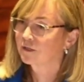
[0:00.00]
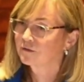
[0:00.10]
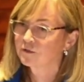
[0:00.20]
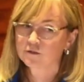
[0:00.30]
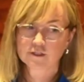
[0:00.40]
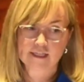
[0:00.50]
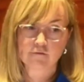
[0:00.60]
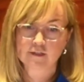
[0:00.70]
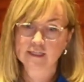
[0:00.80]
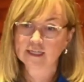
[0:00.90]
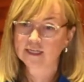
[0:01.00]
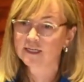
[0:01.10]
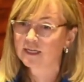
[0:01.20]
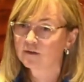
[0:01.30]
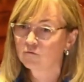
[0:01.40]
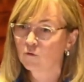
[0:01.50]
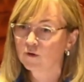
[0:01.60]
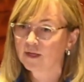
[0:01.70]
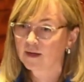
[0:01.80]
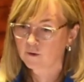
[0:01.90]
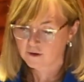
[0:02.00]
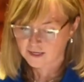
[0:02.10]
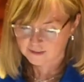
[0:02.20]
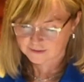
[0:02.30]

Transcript: So there's definitely a need for the MRIs.